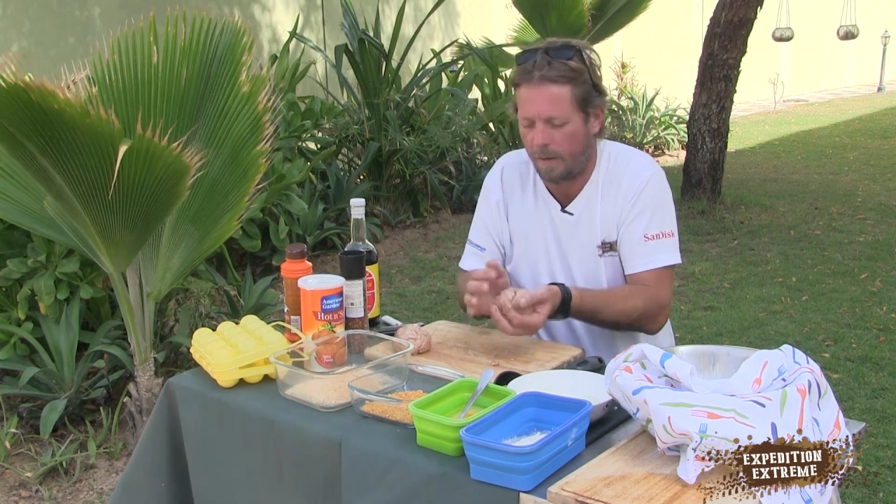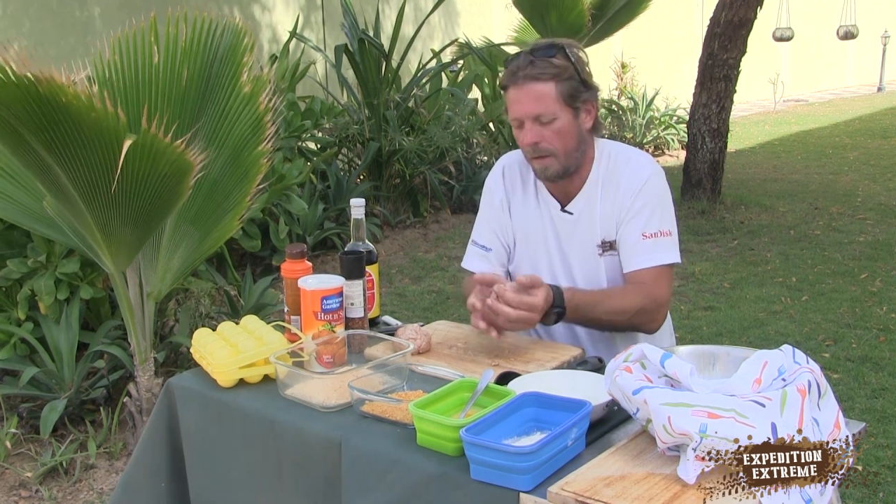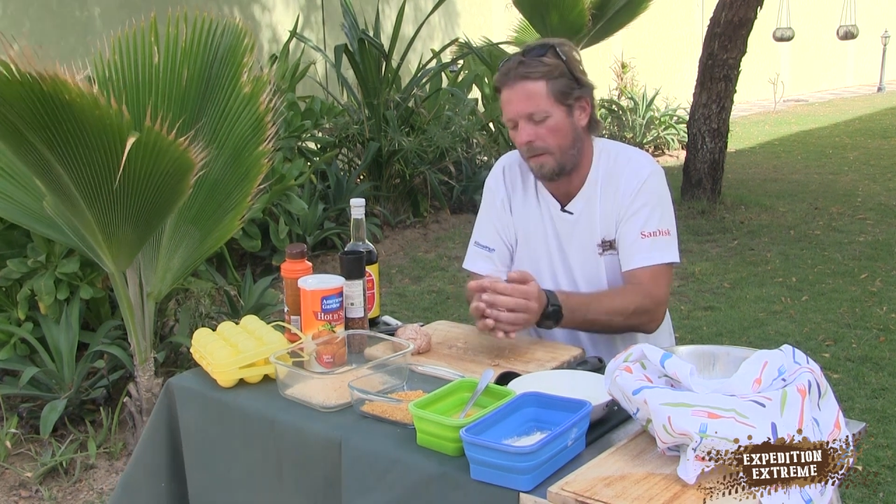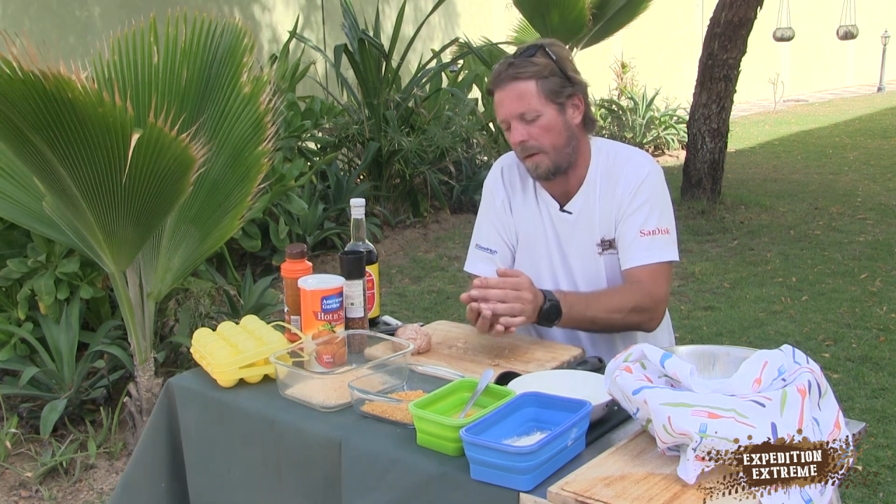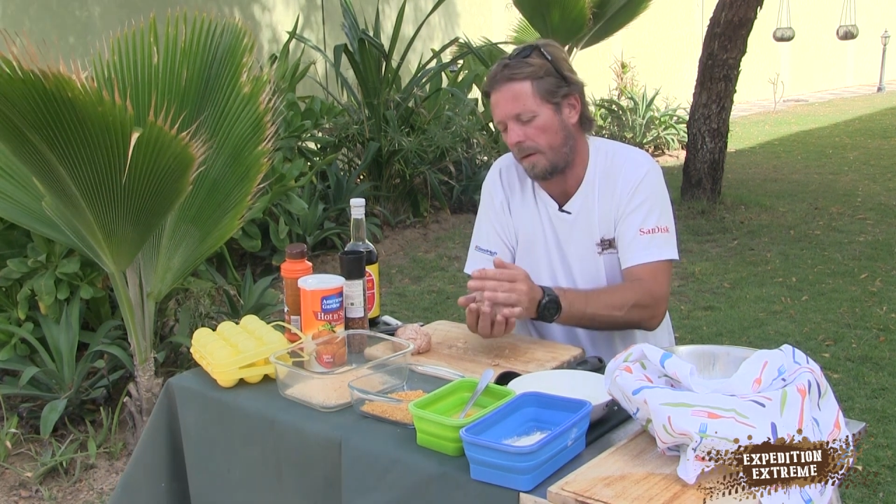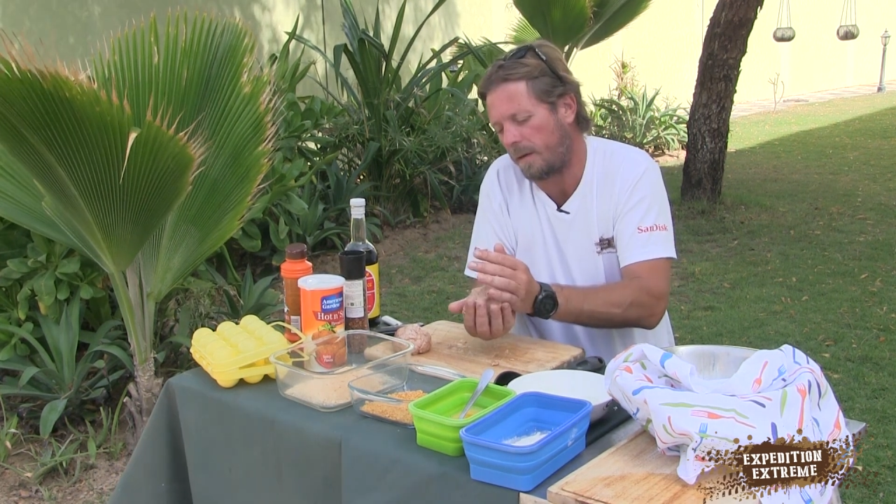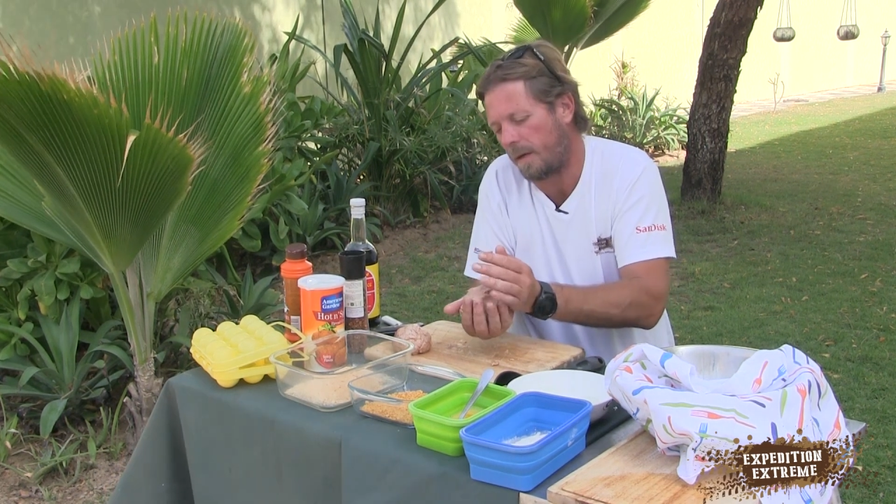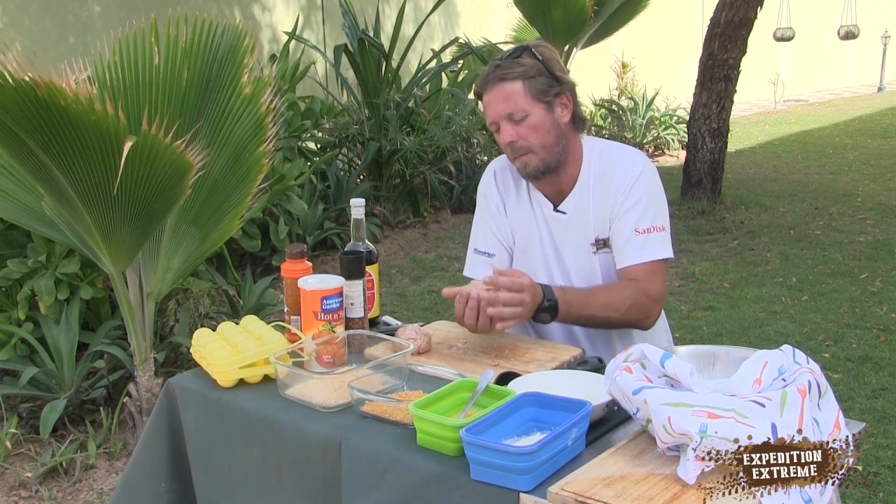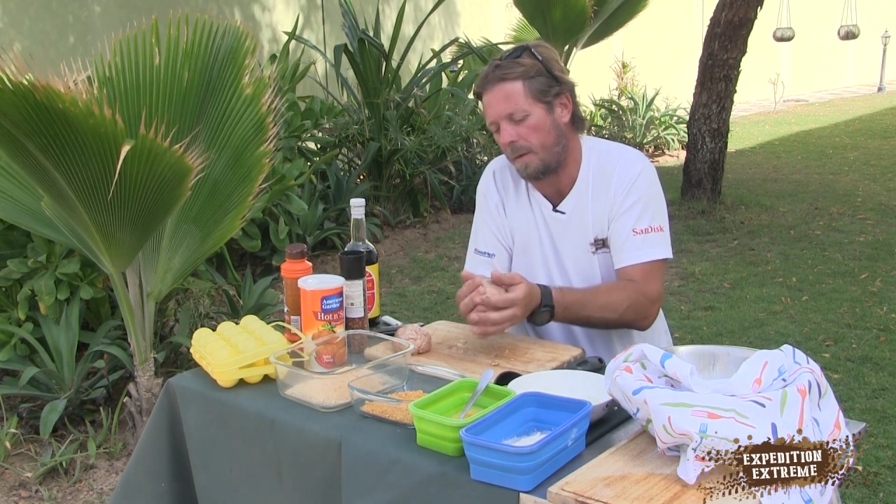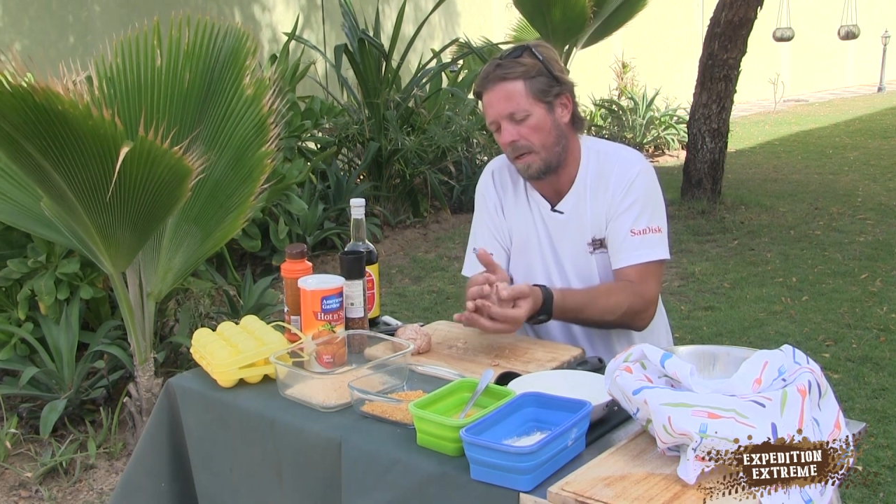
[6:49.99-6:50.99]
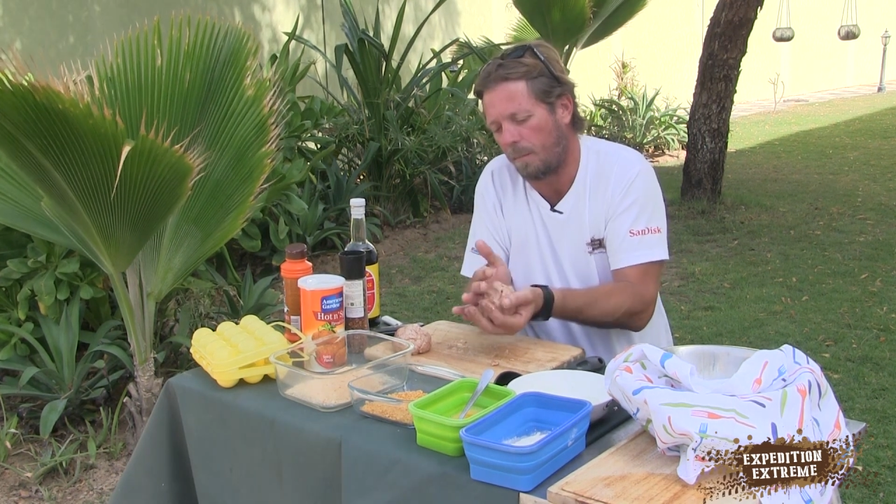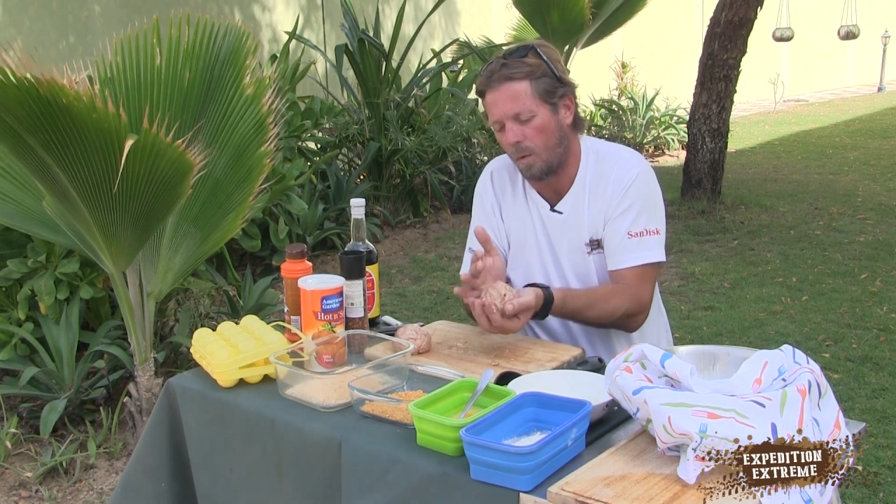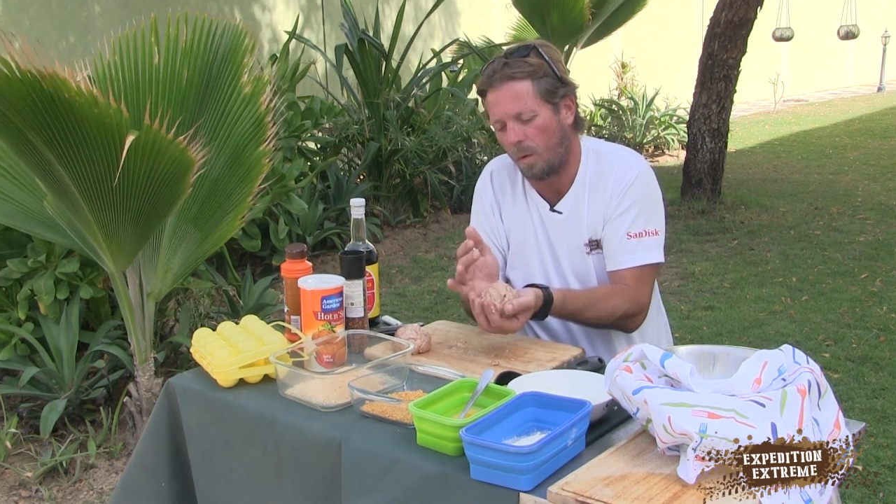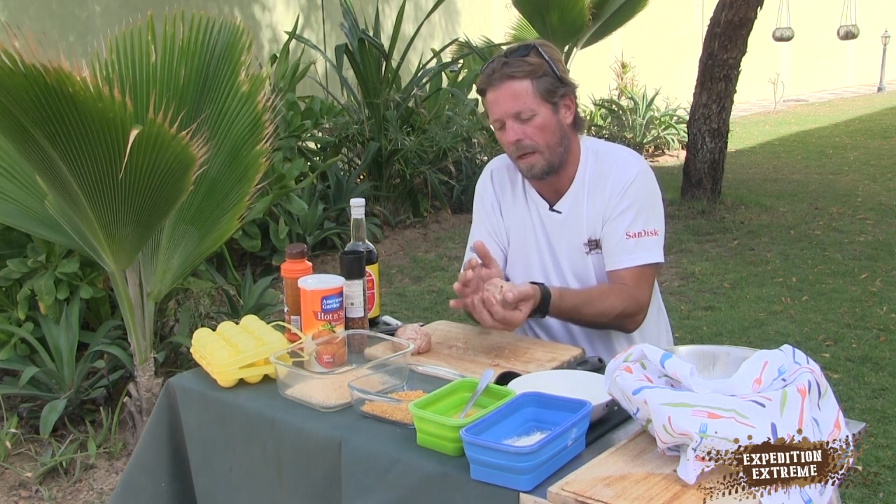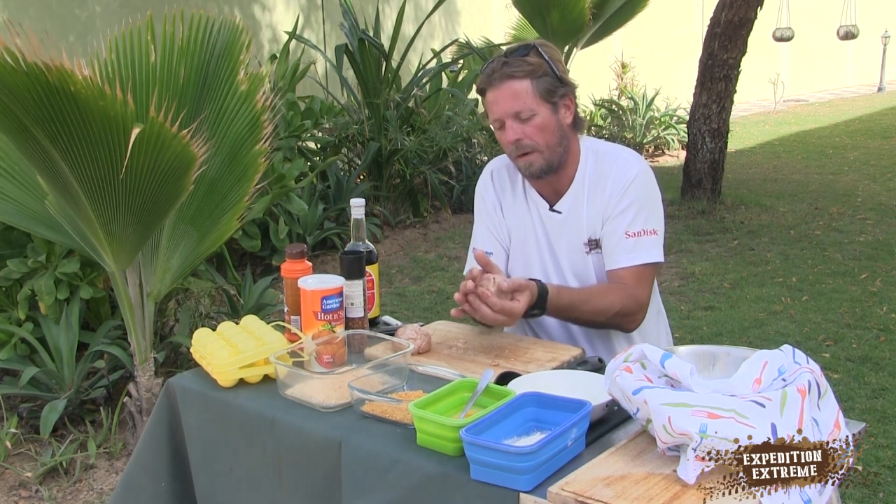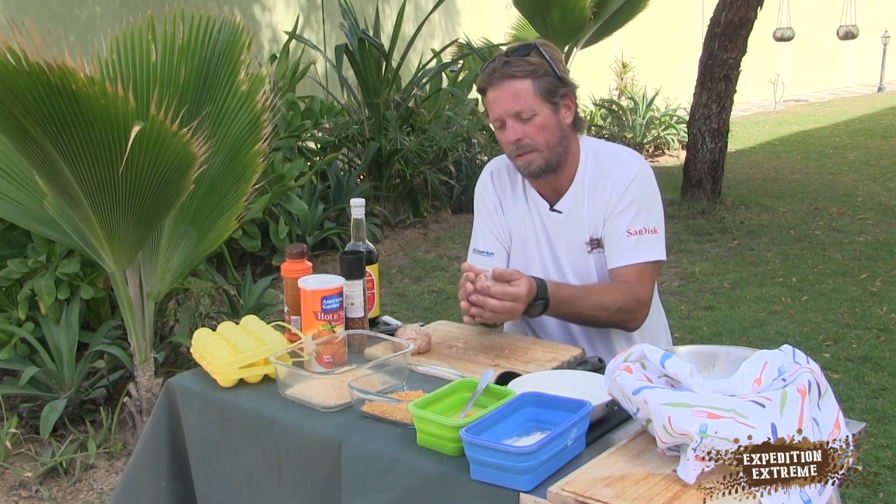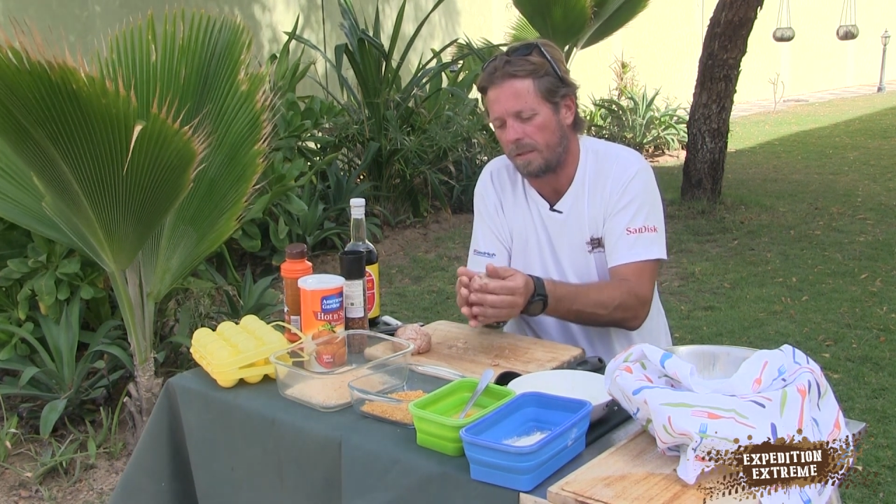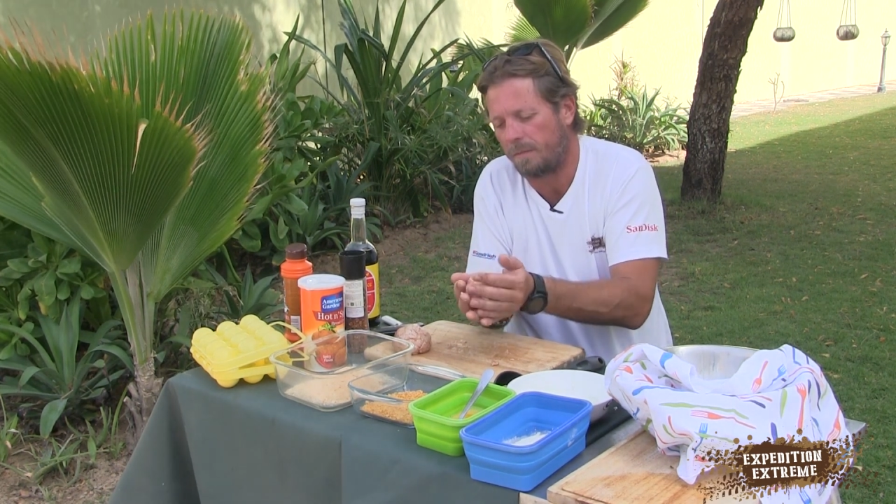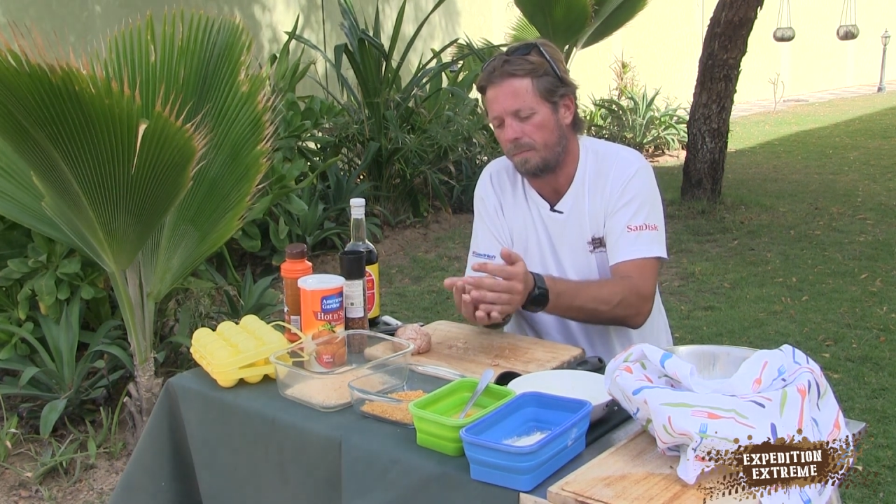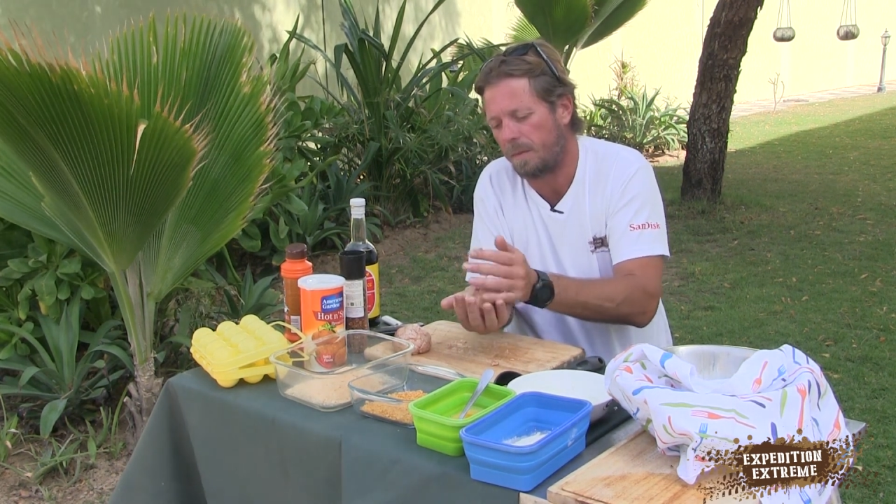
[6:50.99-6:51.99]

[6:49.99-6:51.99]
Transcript: and then kind of make a ball out of it.